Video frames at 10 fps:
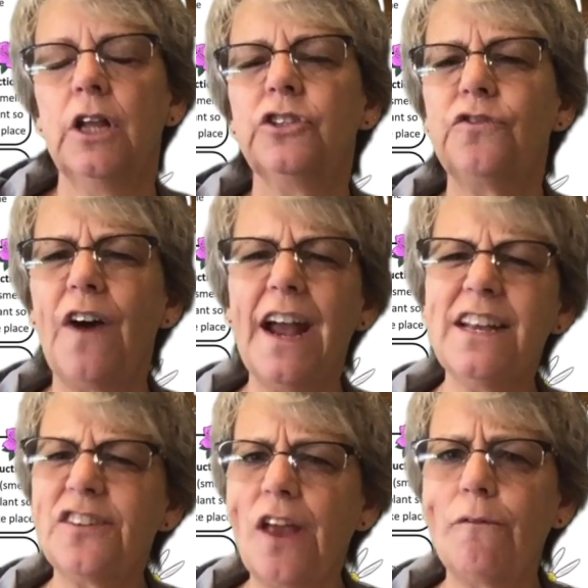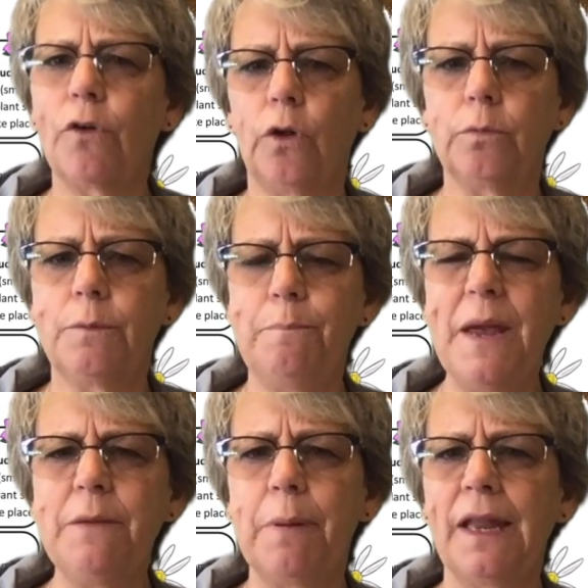Find several,
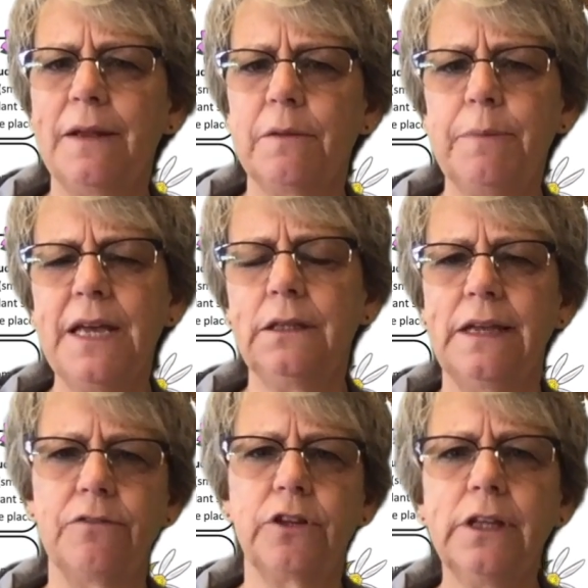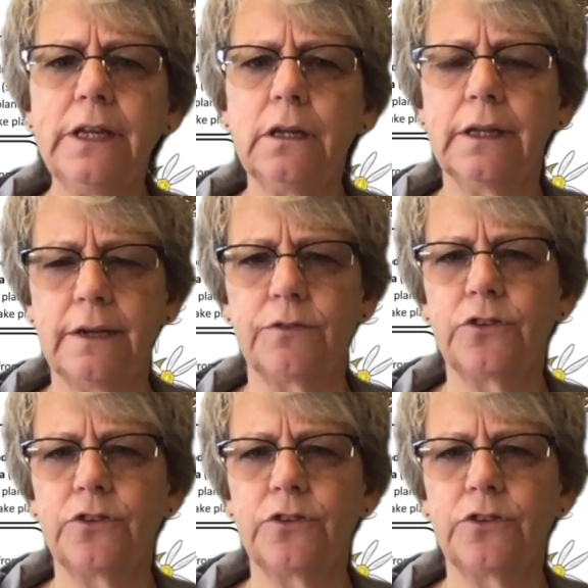big leaves, little leaves.